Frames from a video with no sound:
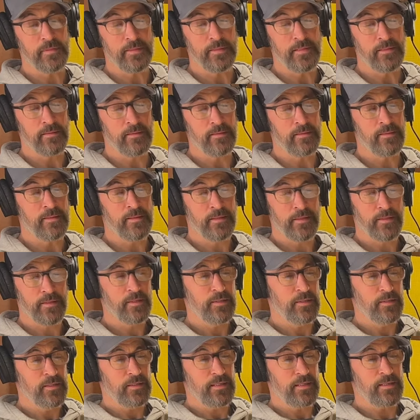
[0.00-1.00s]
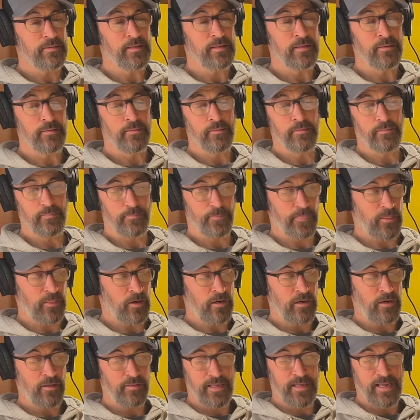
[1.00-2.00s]
and and then
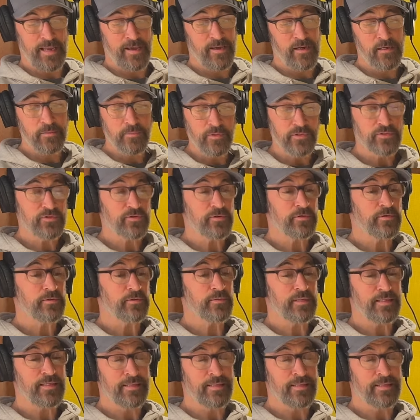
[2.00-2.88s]
all the animals are